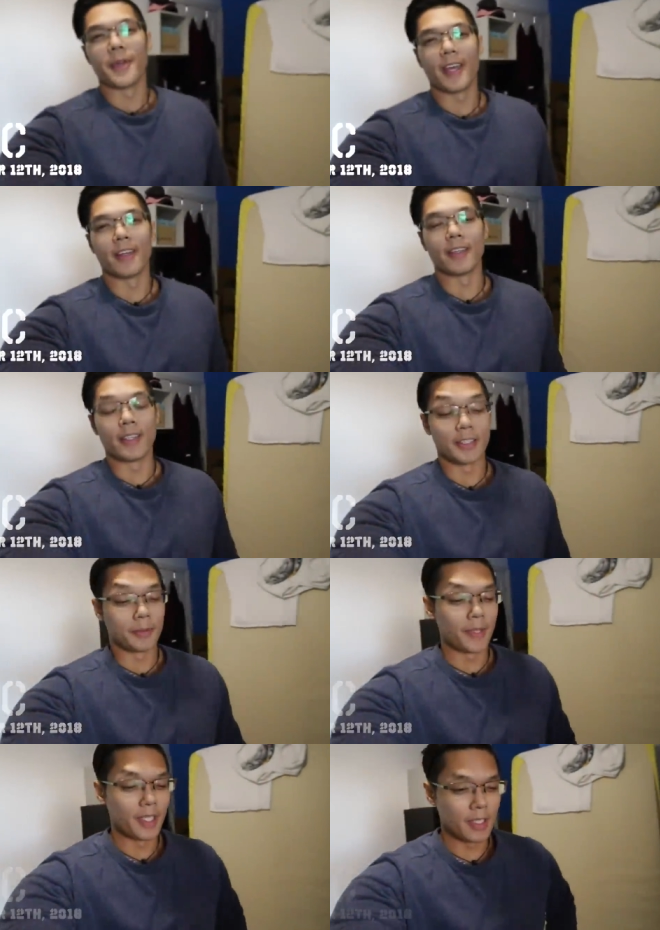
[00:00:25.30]
man, it
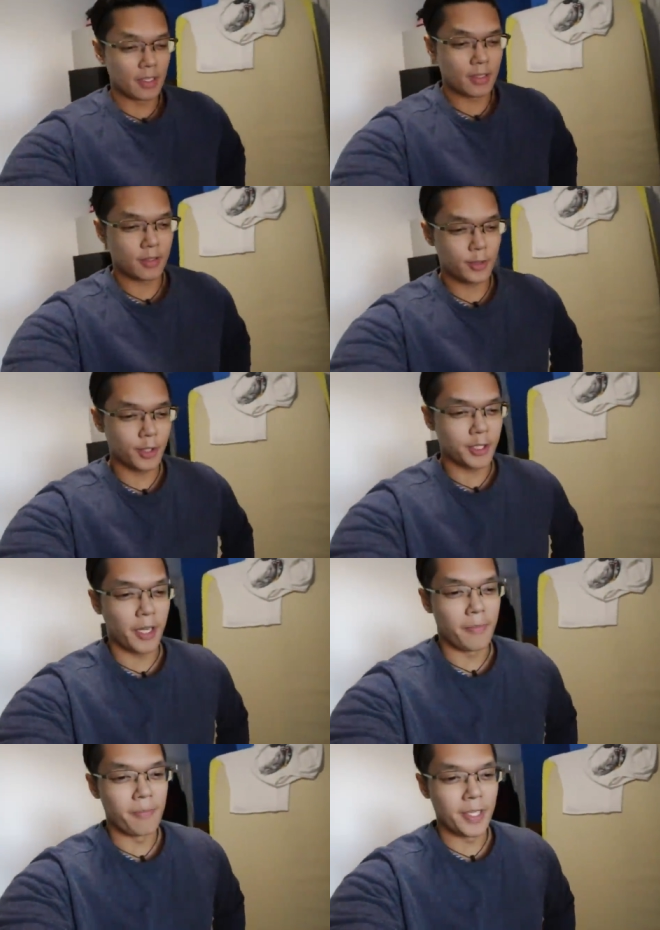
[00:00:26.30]
has been such
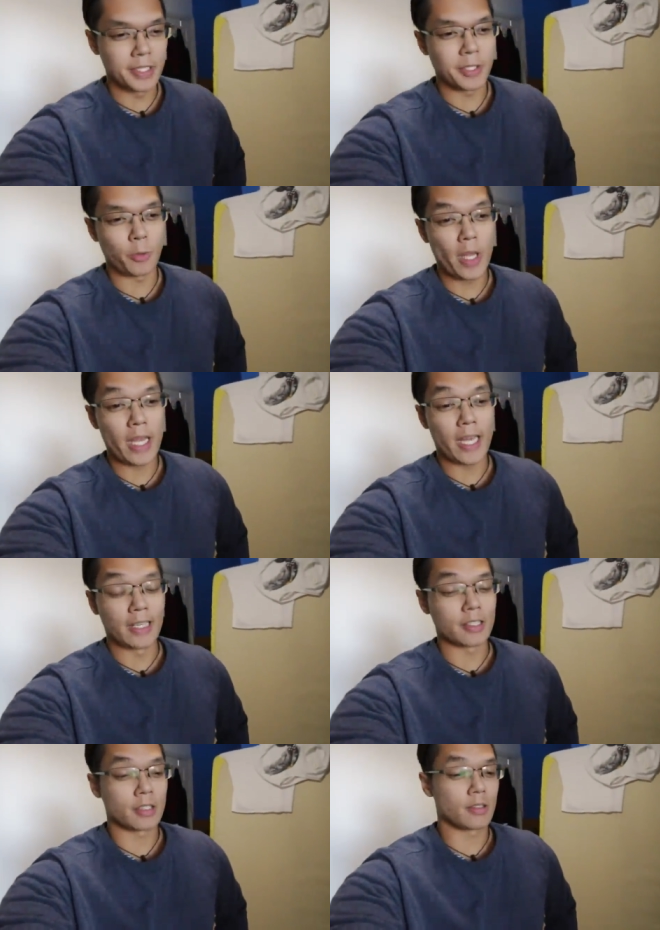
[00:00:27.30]
a busy week, and
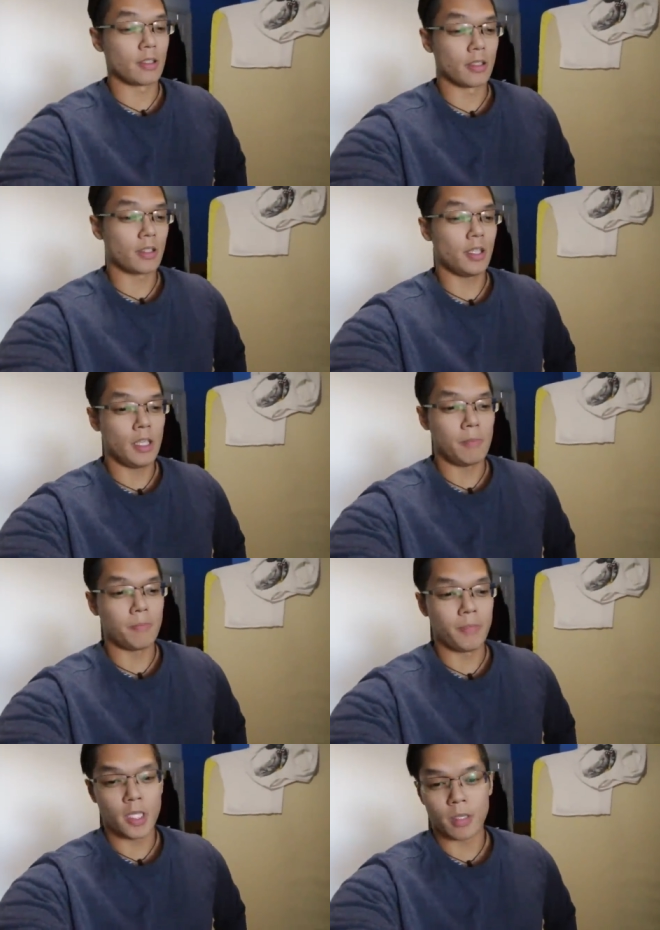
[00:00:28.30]
it's gonna keep
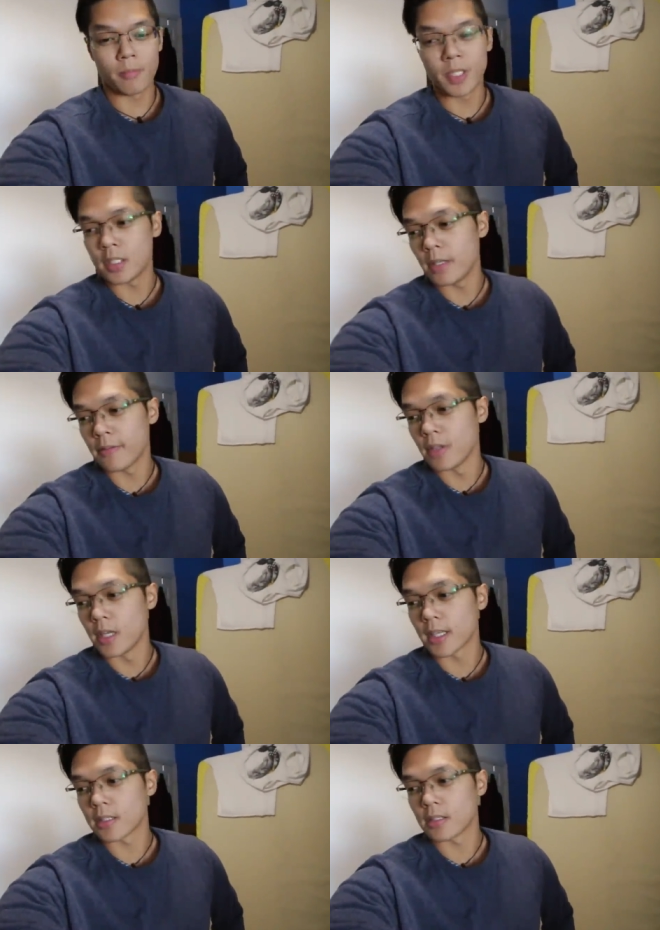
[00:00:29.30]
being busy for the
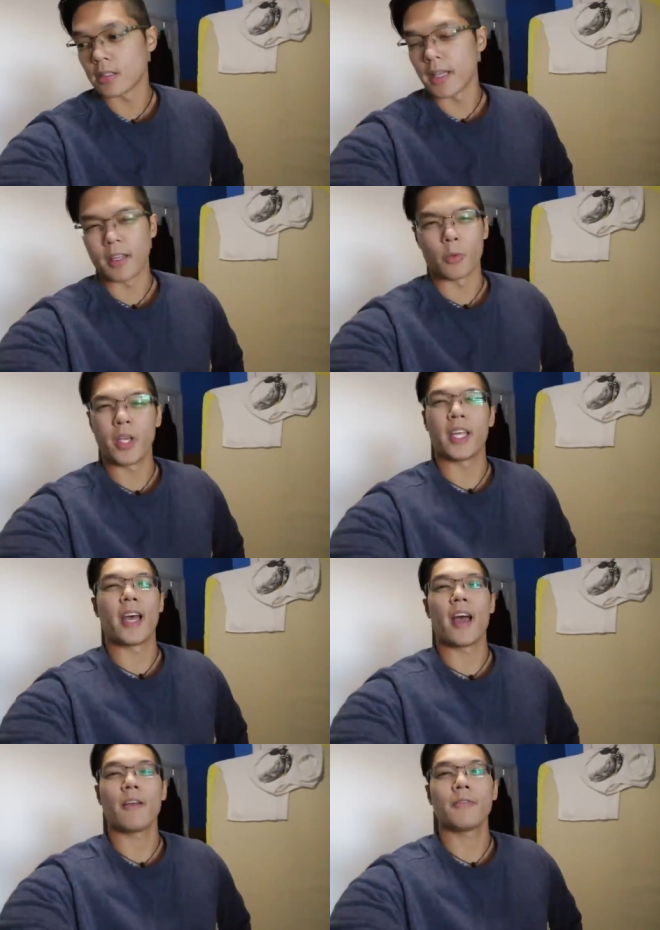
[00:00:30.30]
next, I think, week and a
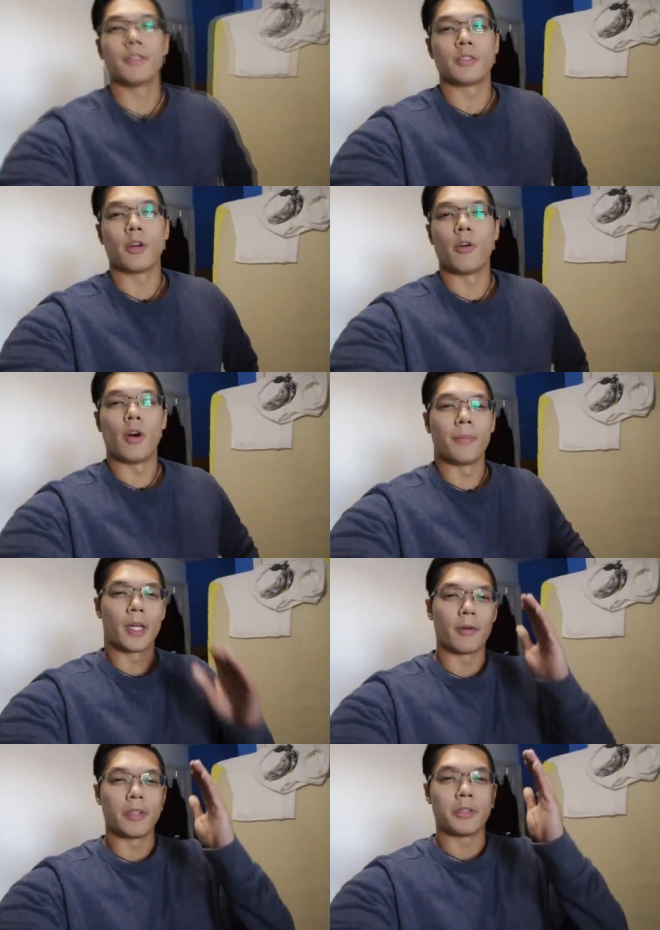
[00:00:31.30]
half. So I'm
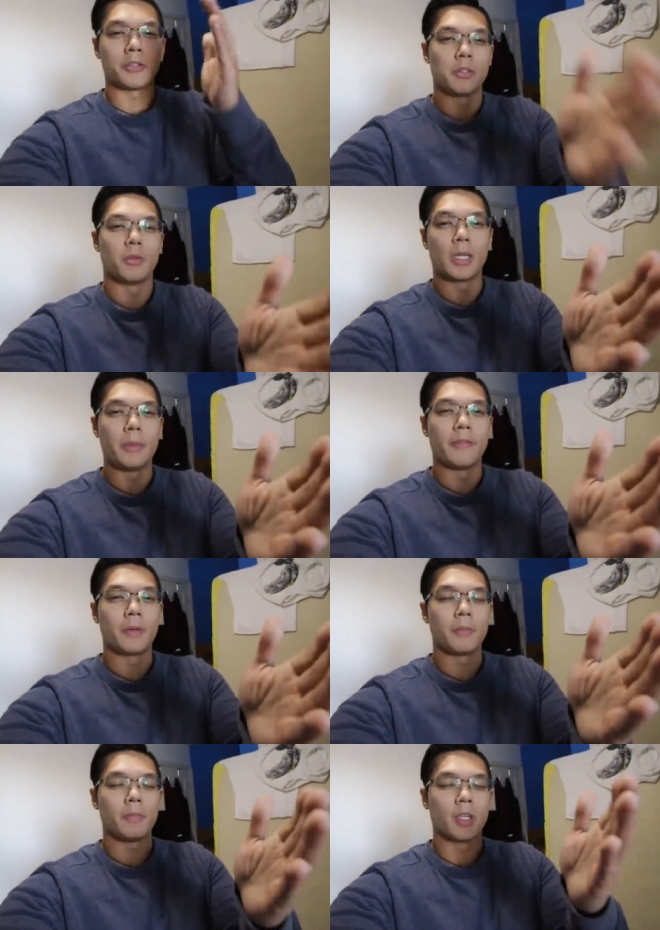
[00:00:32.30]
not really sure when I'm
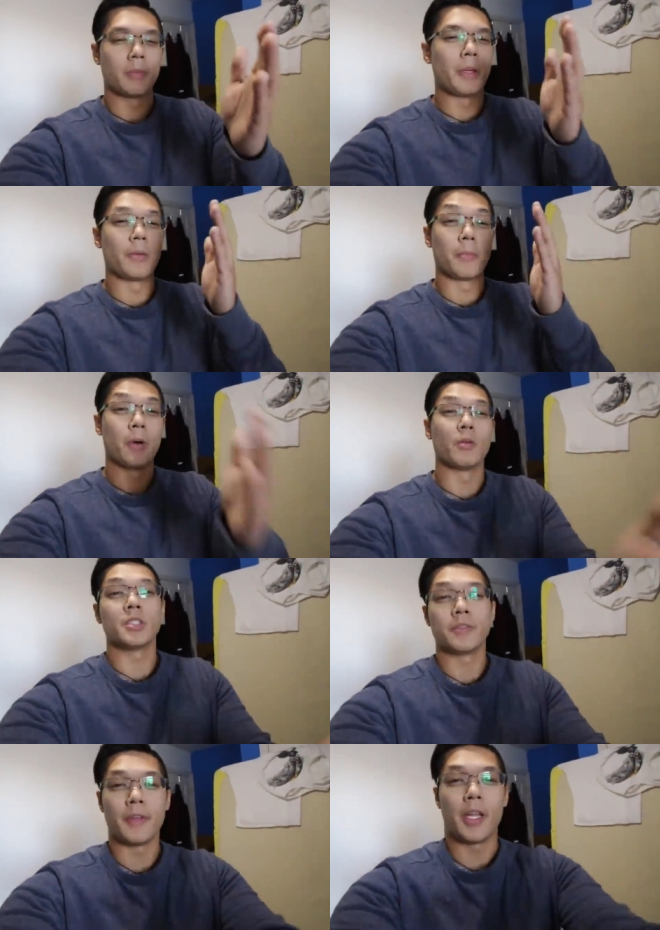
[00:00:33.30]
even gonna be able to post
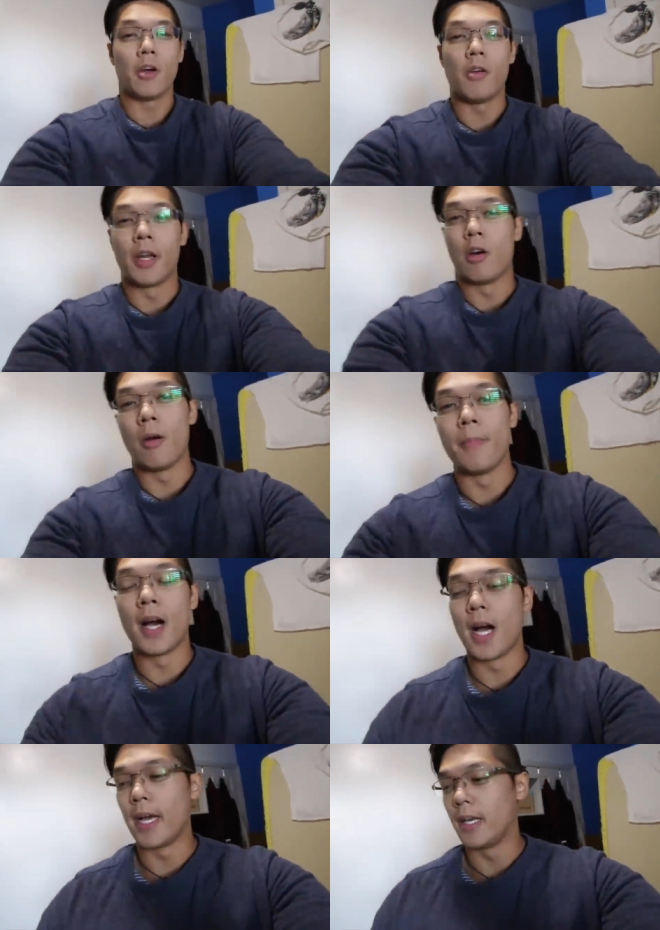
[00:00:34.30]
this video. I know I'm
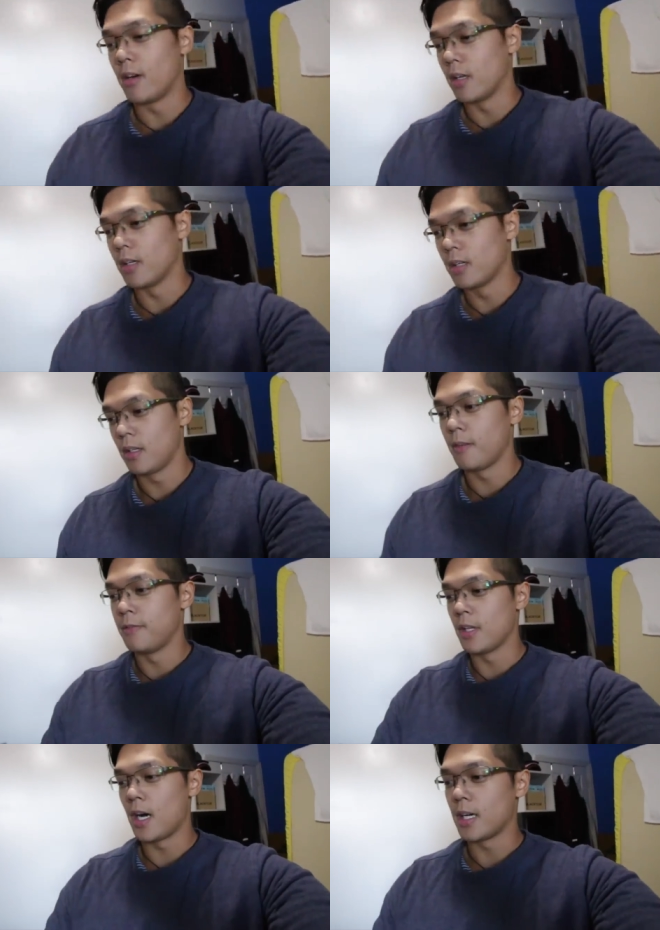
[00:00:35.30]
behind on a
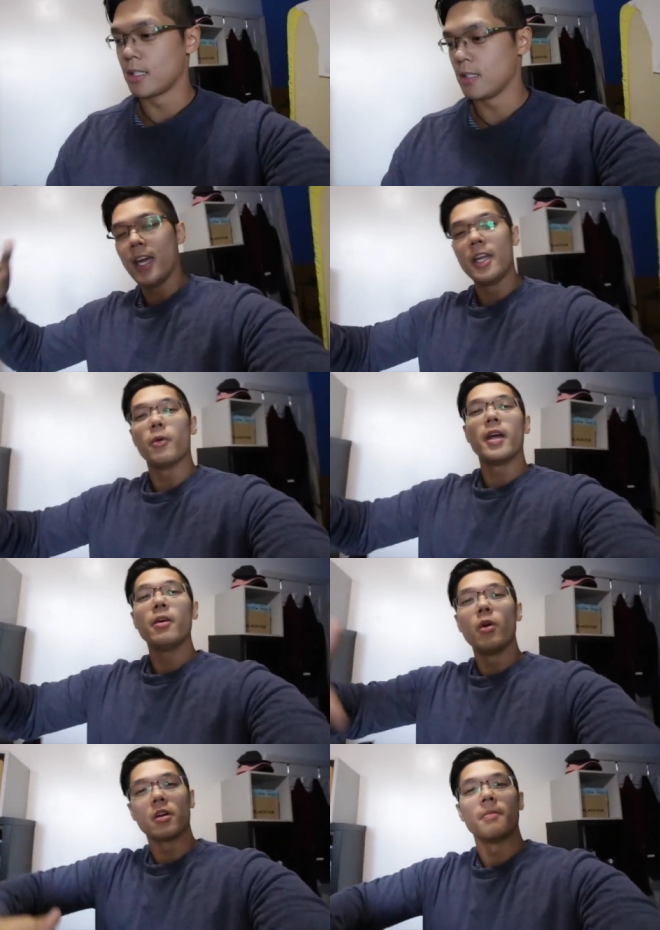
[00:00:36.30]
vlog. Anyway,
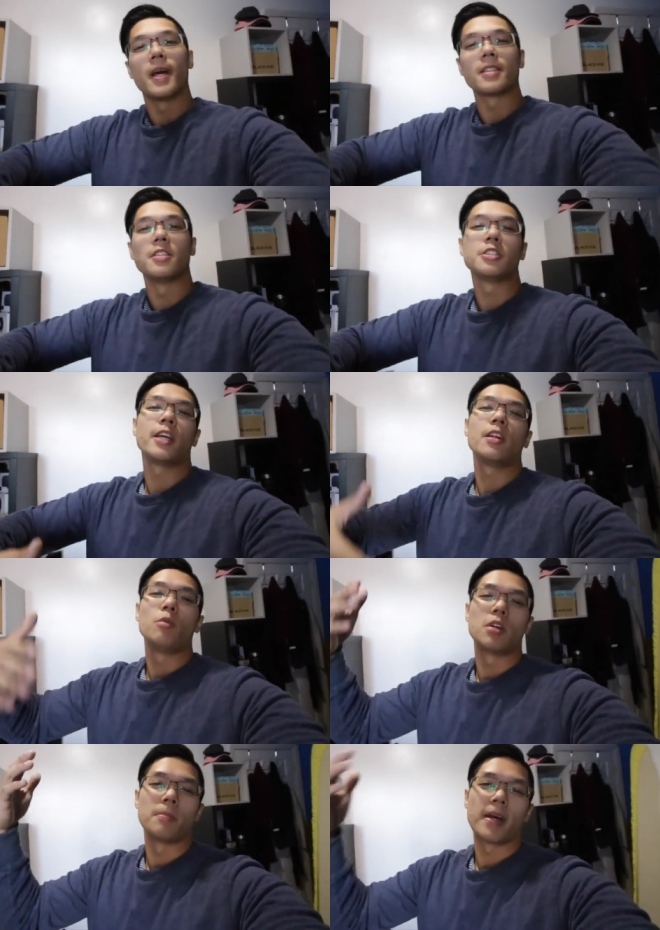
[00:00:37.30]
welcome back to the channel,
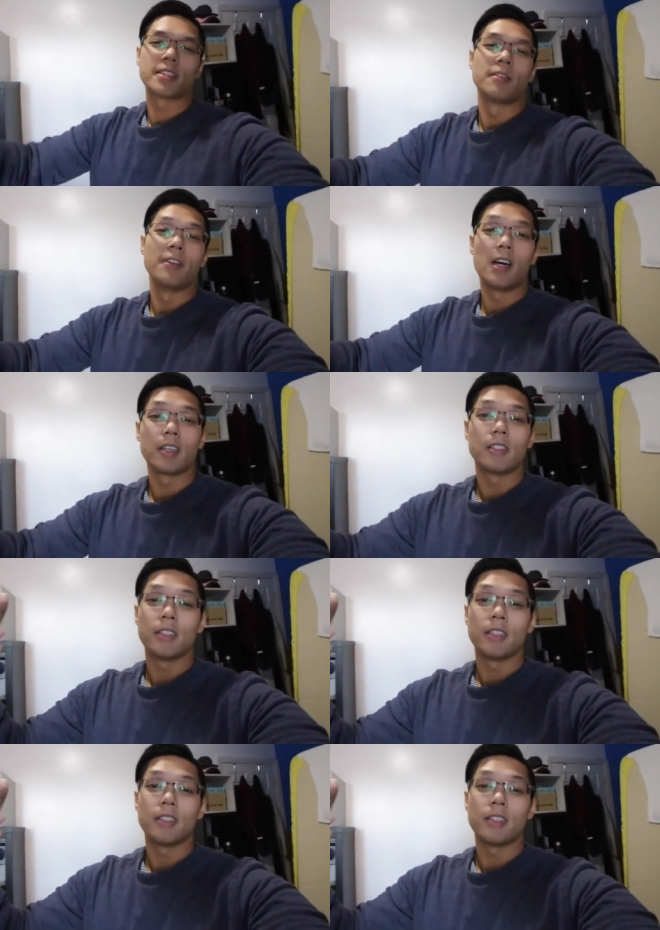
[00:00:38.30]
welcome back to the vlog.